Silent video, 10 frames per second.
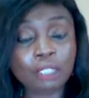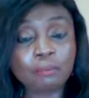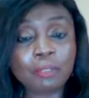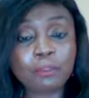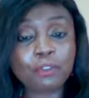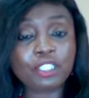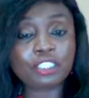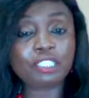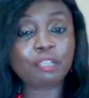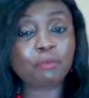Maybe you
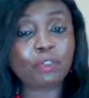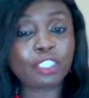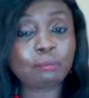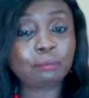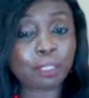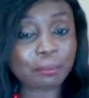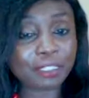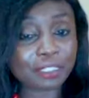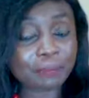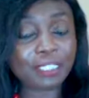need someone in
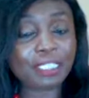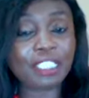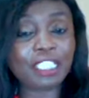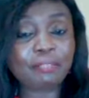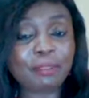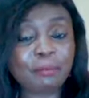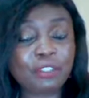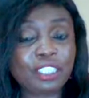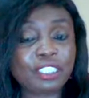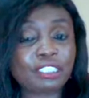public speaking, maybe
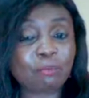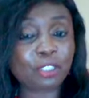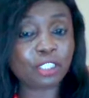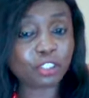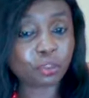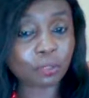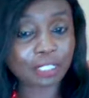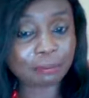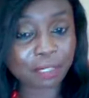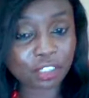you need someone in school
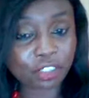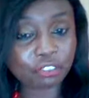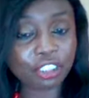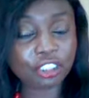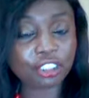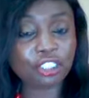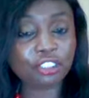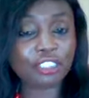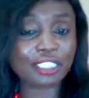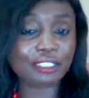
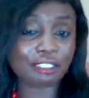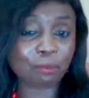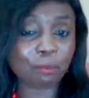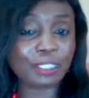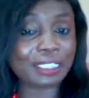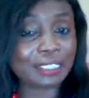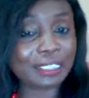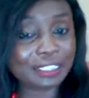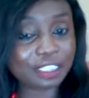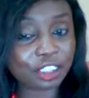administration, you need someone in
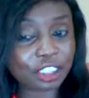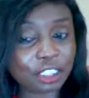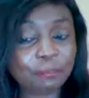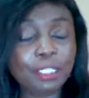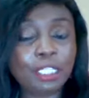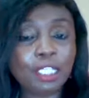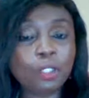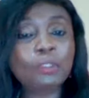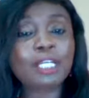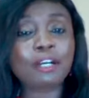leadership.
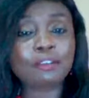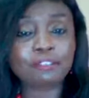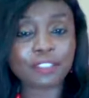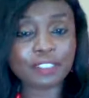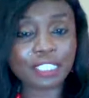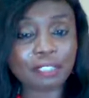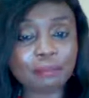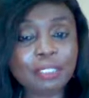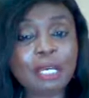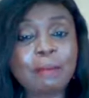Look out for them.
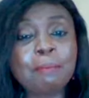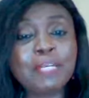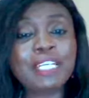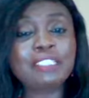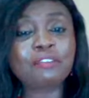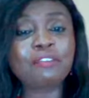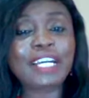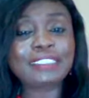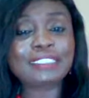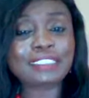Make the
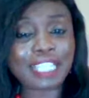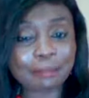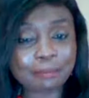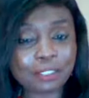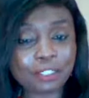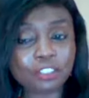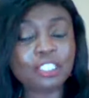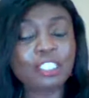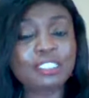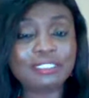right steps to
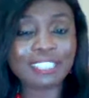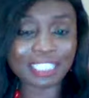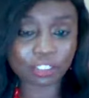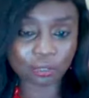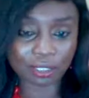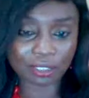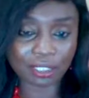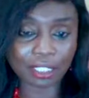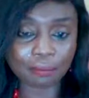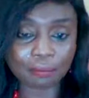connect with
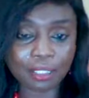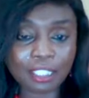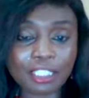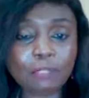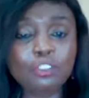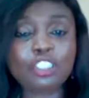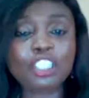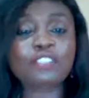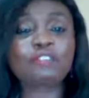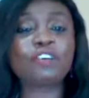them. They won't
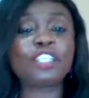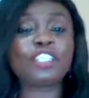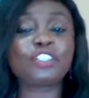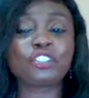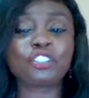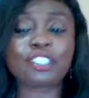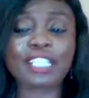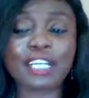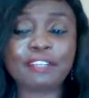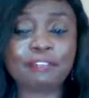just fall into your
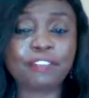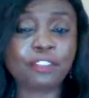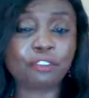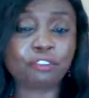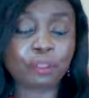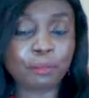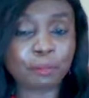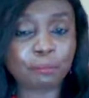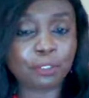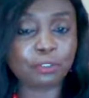life, you know, from the
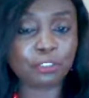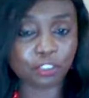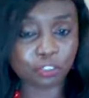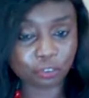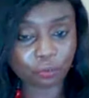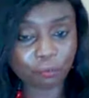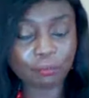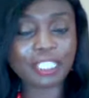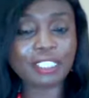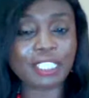blues. You
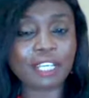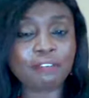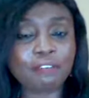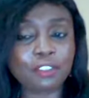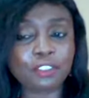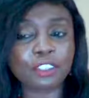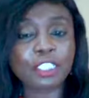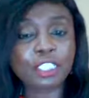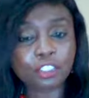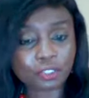make the effort
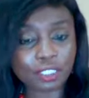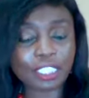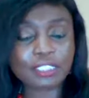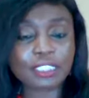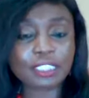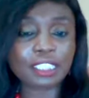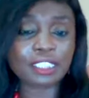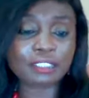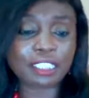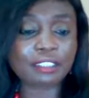to get in
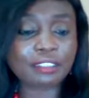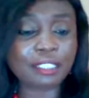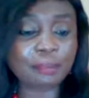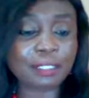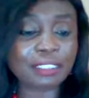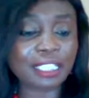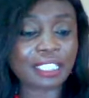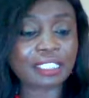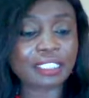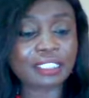and tell them
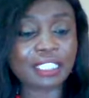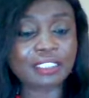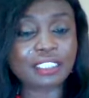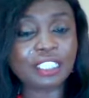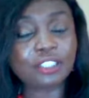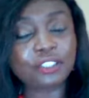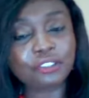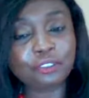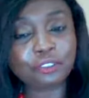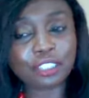exactly that, you
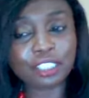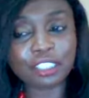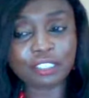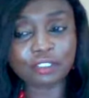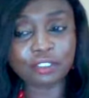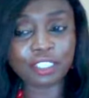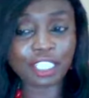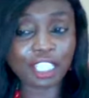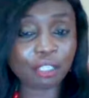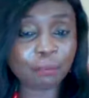know, you need a, you need
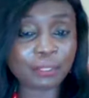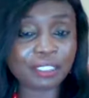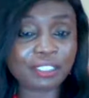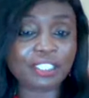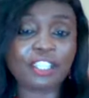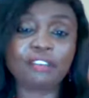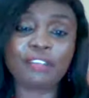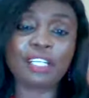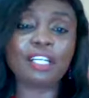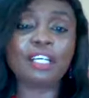help in this
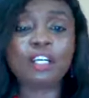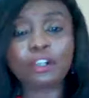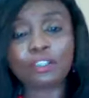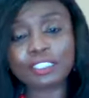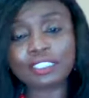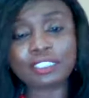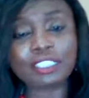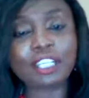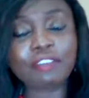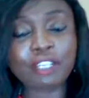area or this is
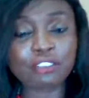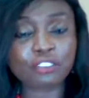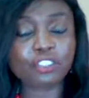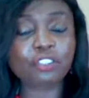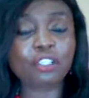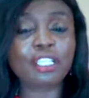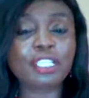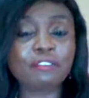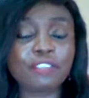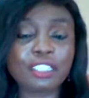the area you're
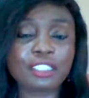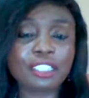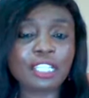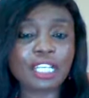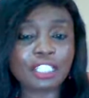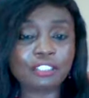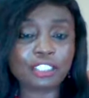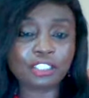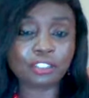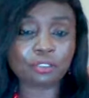struggling with and you
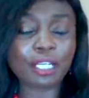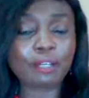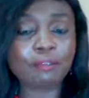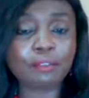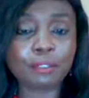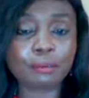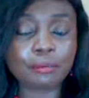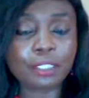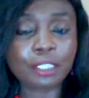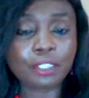need to have
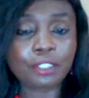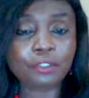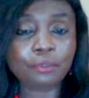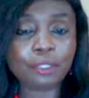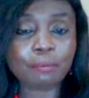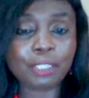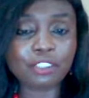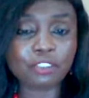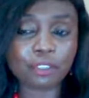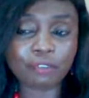um, you know a
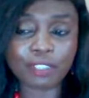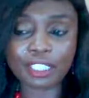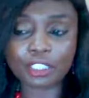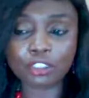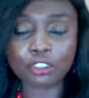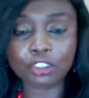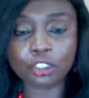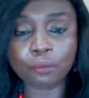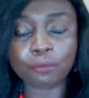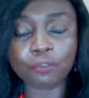mentoring
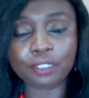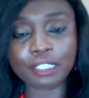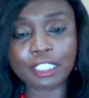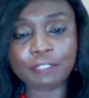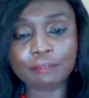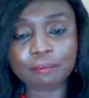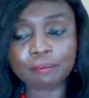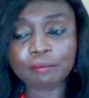relationship with them